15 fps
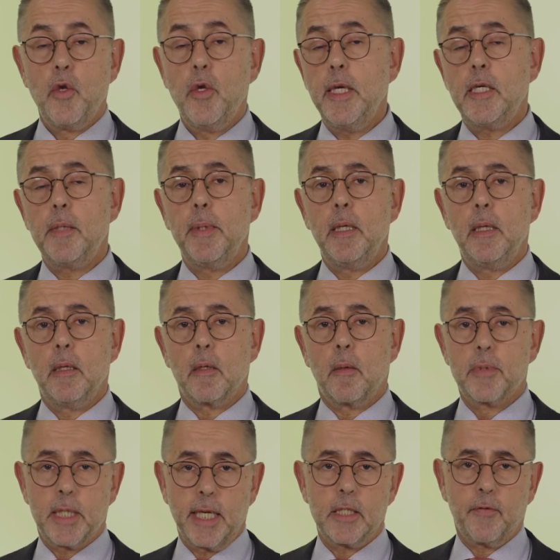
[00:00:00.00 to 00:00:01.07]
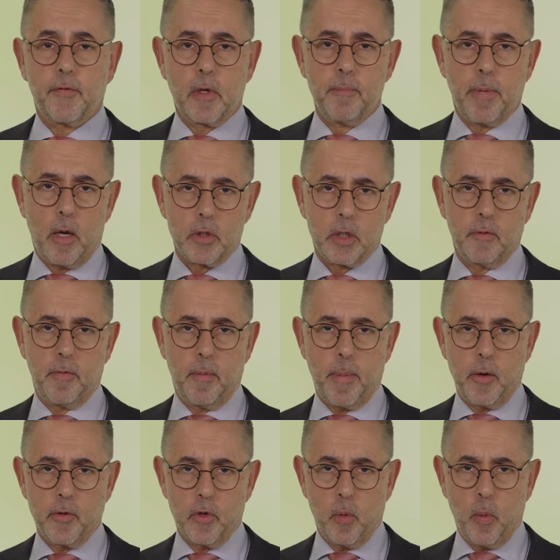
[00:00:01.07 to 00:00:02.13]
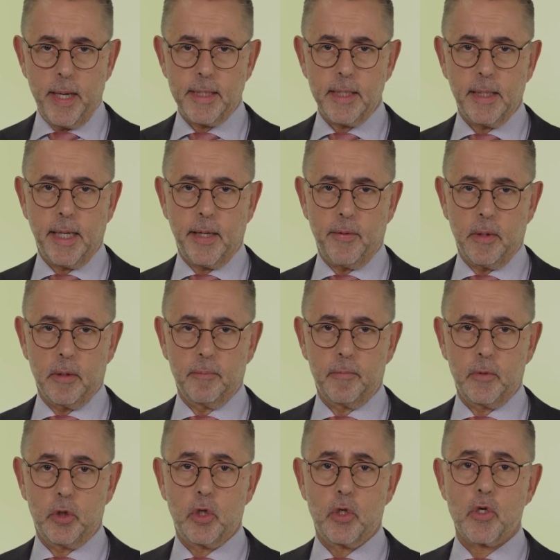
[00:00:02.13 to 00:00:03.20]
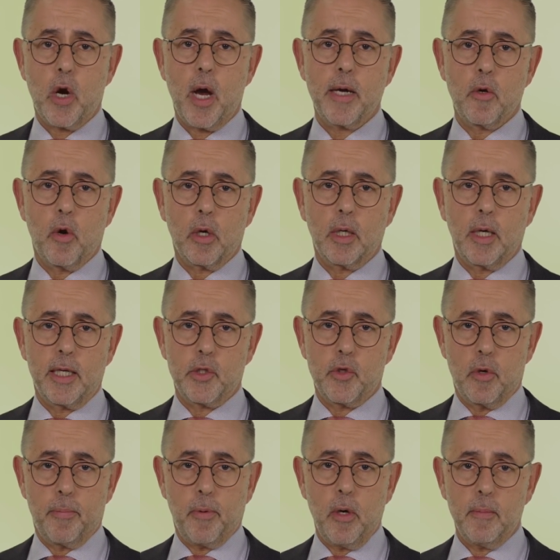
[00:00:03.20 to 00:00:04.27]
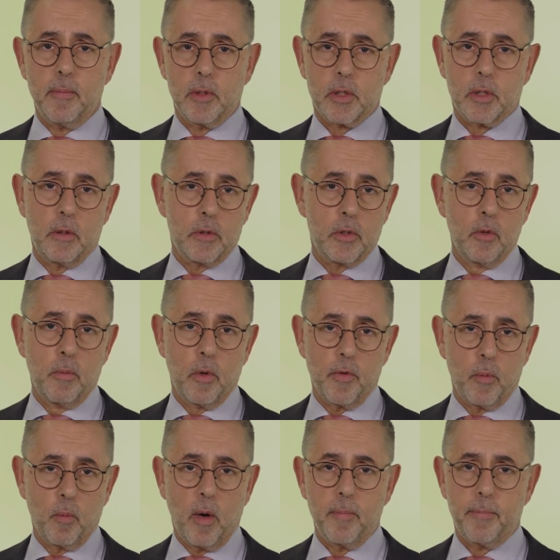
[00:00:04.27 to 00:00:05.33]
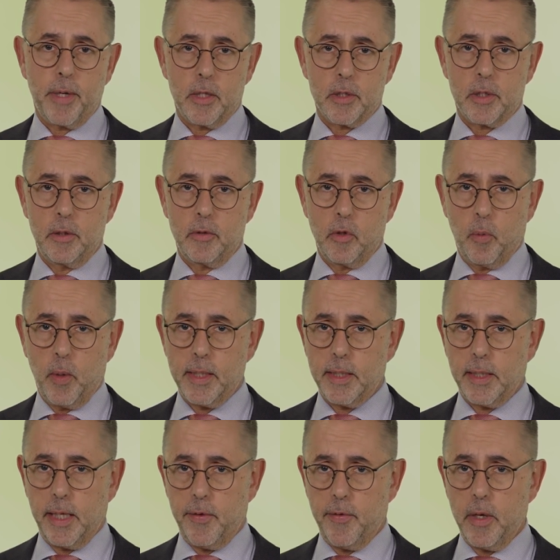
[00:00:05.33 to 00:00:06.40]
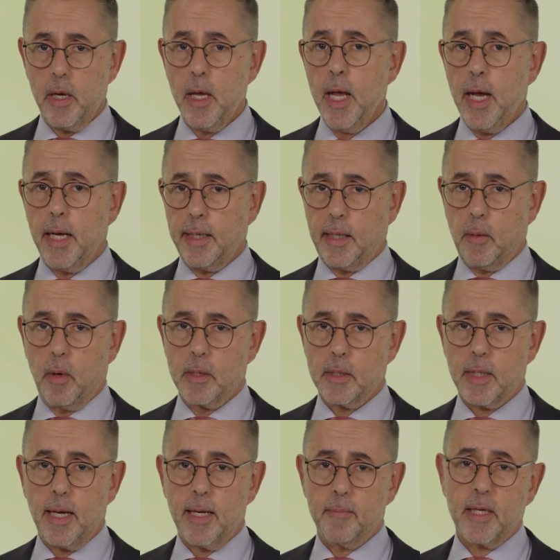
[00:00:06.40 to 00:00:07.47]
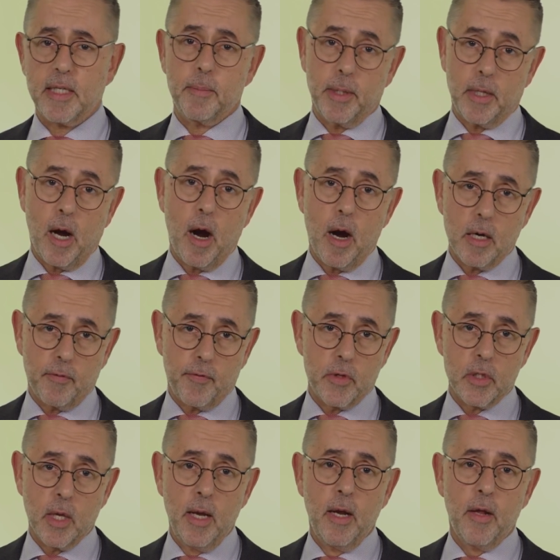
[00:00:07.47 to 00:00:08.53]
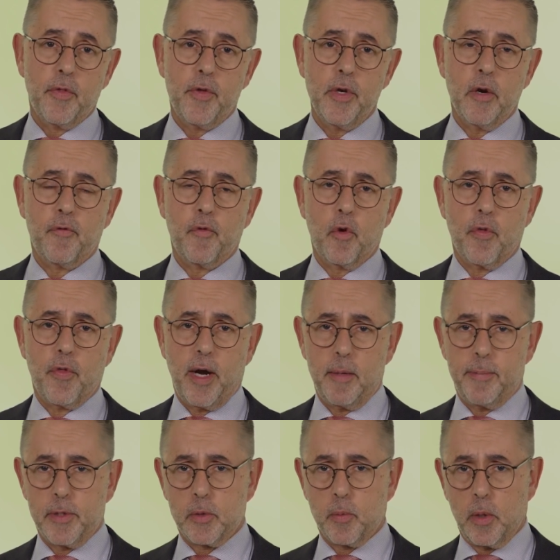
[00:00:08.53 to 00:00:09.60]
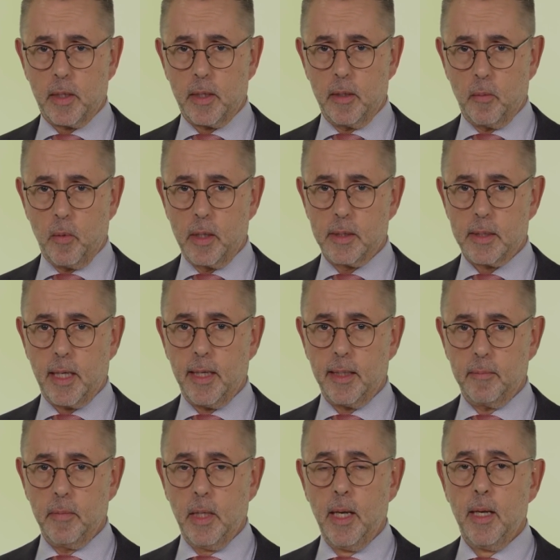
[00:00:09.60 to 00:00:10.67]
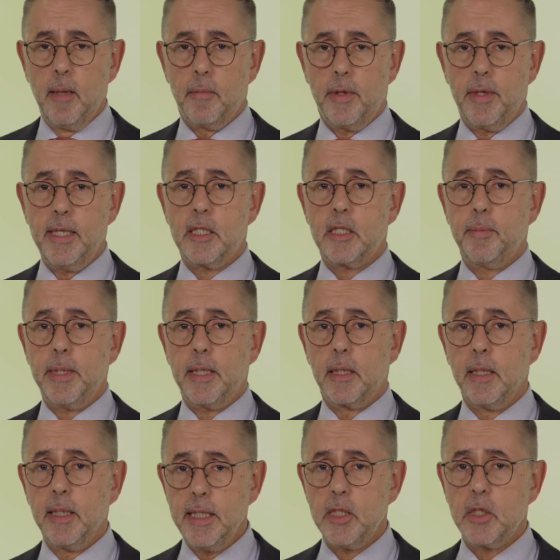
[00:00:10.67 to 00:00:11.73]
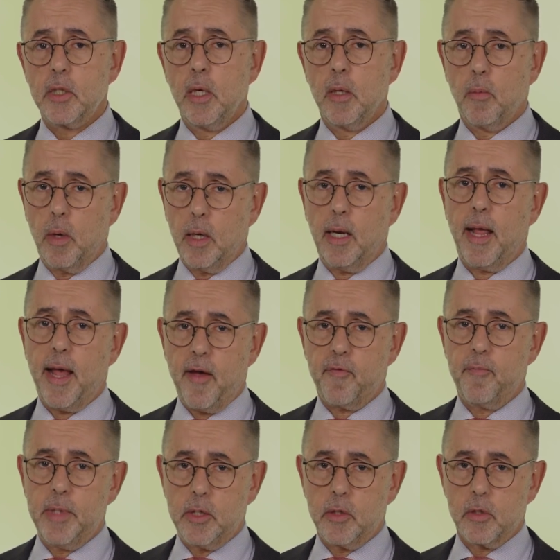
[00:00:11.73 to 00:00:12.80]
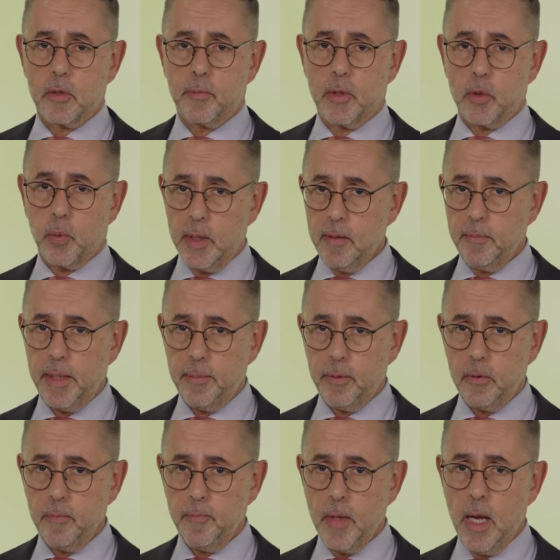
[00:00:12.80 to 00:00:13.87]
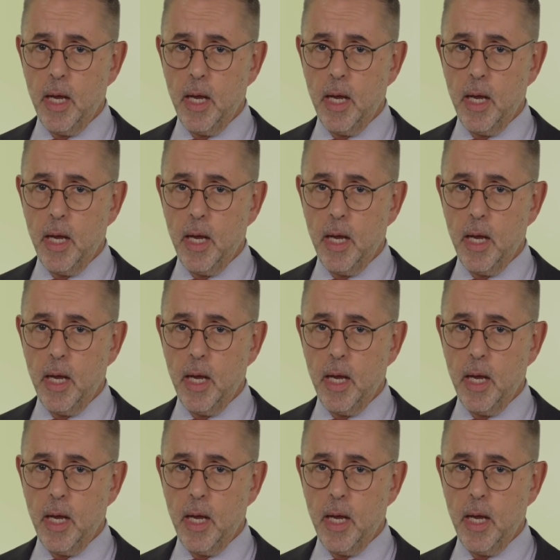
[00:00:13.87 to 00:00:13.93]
You need to be obsessive compulsive about your waiting area. You should try and organize your appointments so there's no more than one person in your waiting area at any one time. That's a bit hard if there's 3 or 4 therapists working at one time. But there needs to be at least 1.5 meters between people.